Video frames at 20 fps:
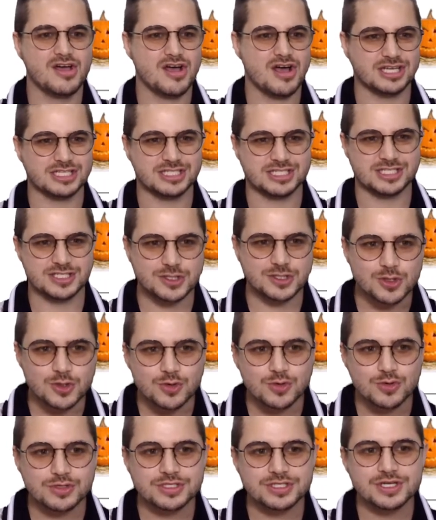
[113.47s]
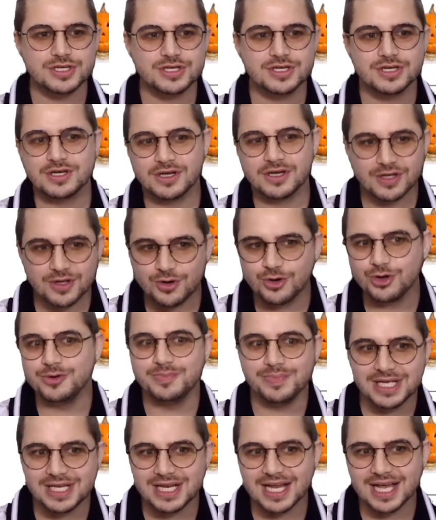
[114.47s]
A suit could
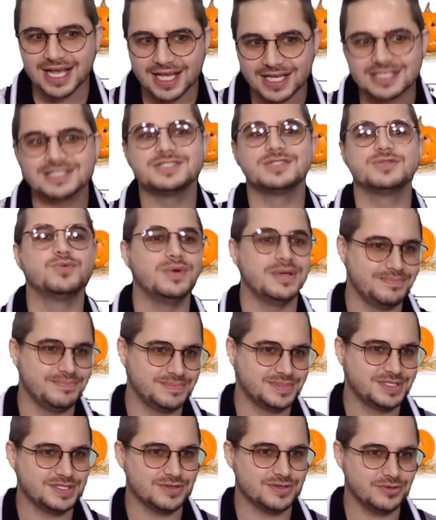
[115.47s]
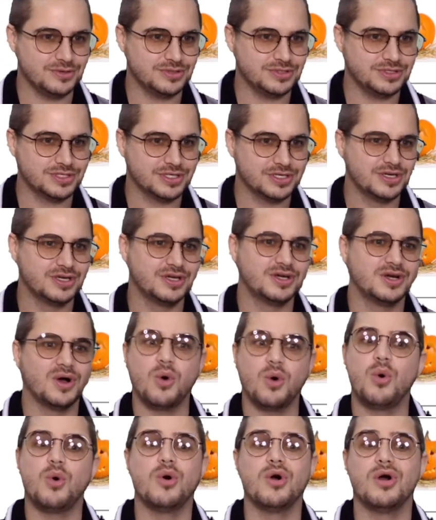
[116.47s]
be like a swimsuit
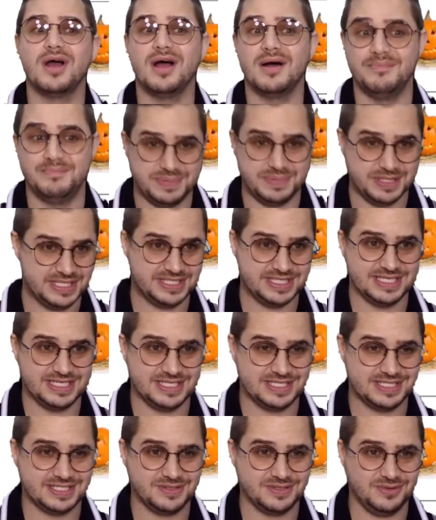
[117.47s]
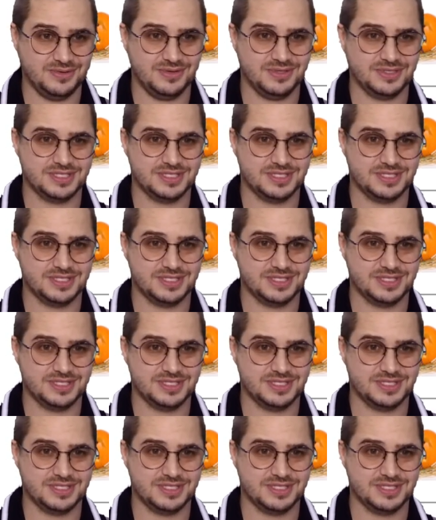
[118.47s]
or a business suit.